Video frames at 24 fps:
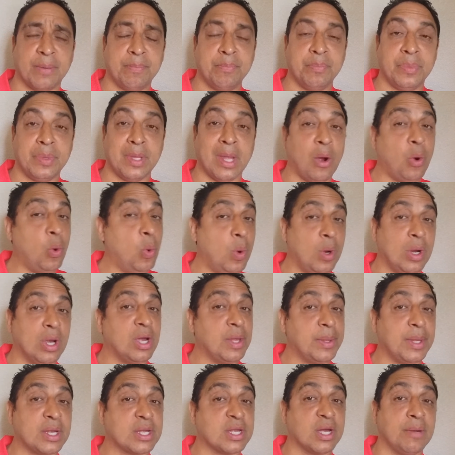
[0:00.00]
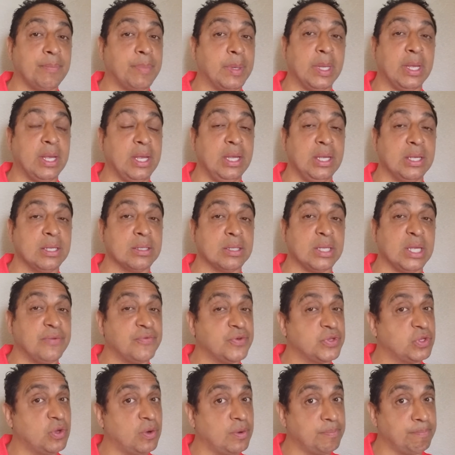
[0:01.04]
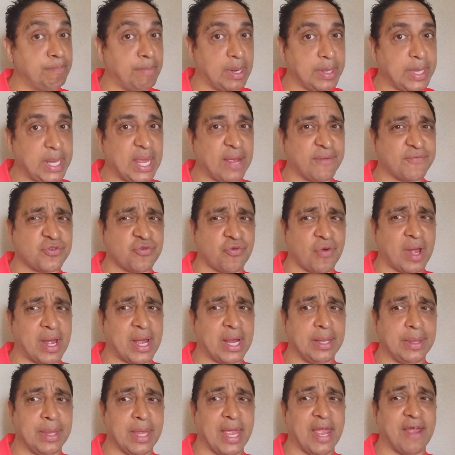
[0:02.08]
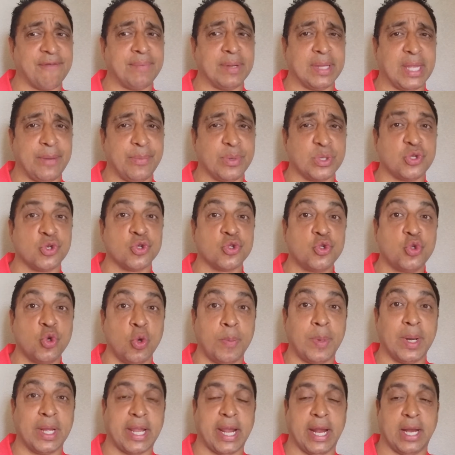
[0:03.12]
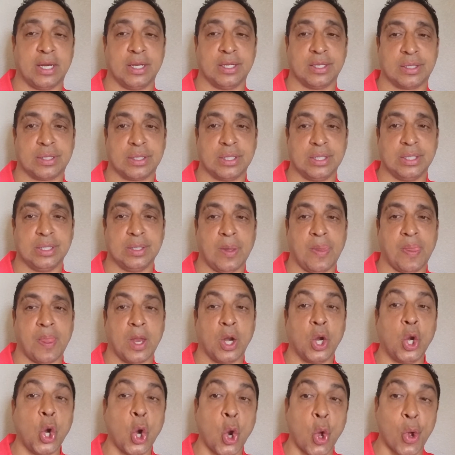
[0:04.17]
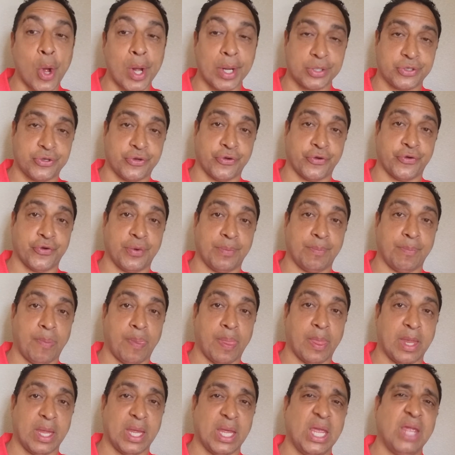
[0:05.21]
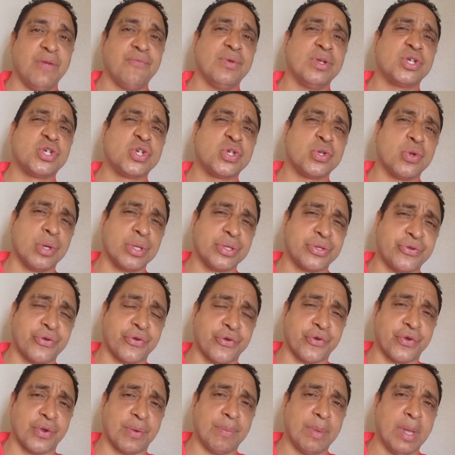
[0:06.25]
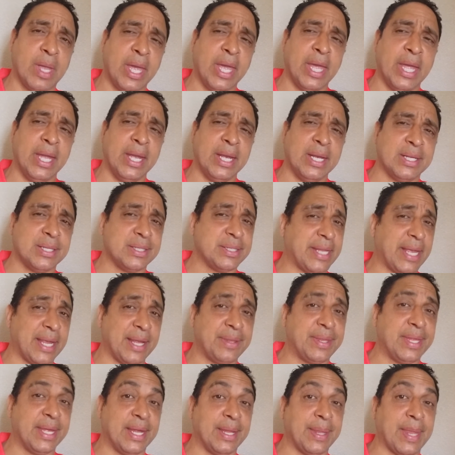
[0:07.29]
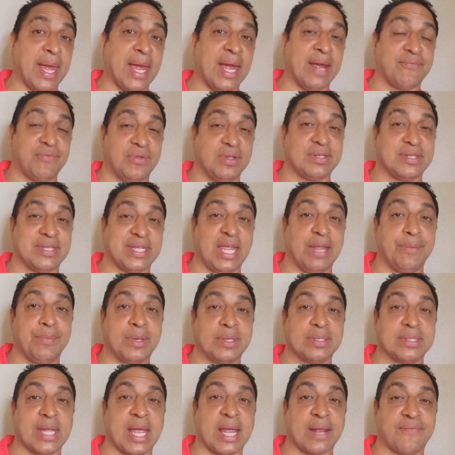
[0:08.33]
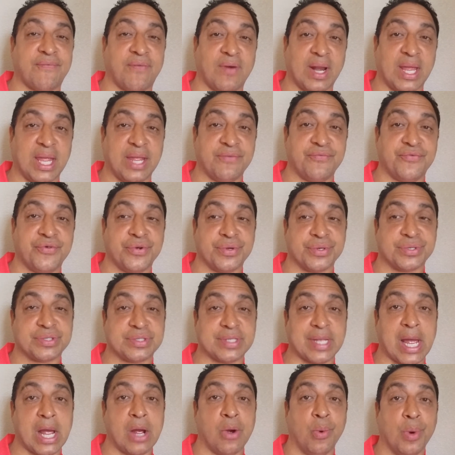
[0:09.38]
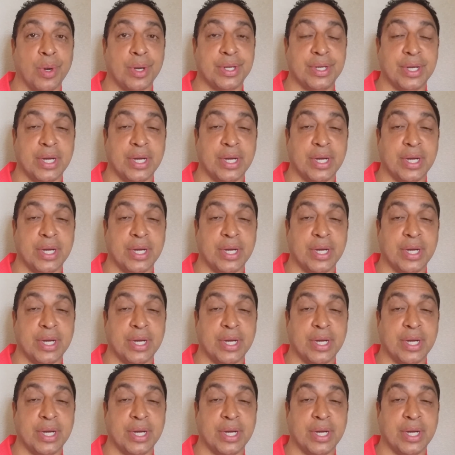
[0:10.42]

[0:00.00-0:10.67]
no other company, even though many have tried, have been able to duplicate us long term. Even short term, they didn't have the same exact flavor, style, or